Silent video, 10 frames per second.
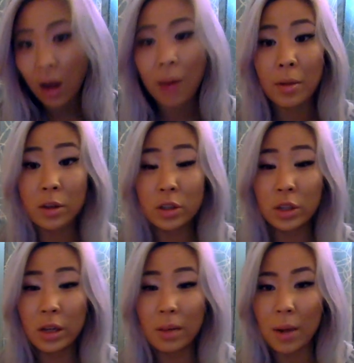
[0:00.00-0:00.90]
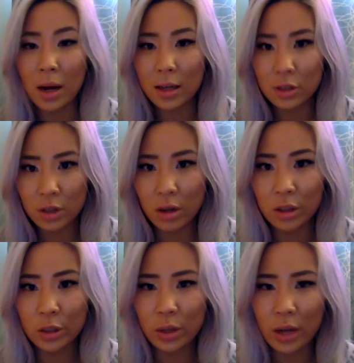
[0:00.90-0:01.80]
I'm actually
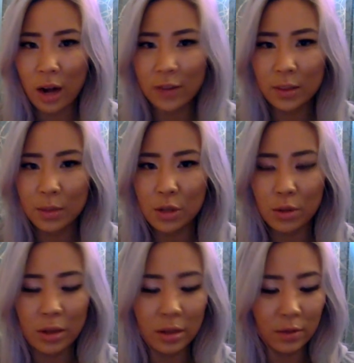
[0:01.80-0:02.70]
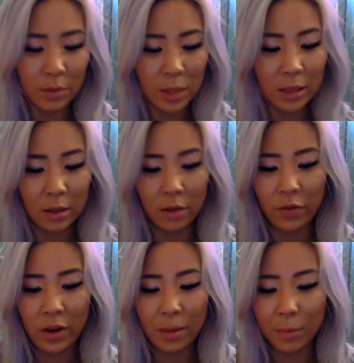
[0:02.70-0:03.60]
also gonna have to be doing this for myself,
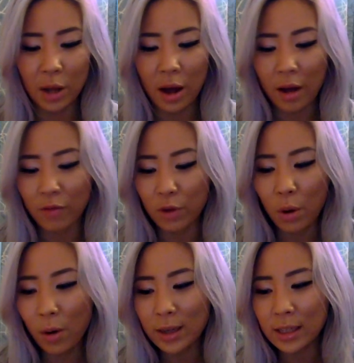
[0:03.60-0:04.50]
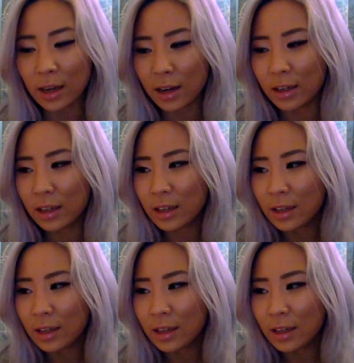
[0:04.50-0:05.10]
and I have no idea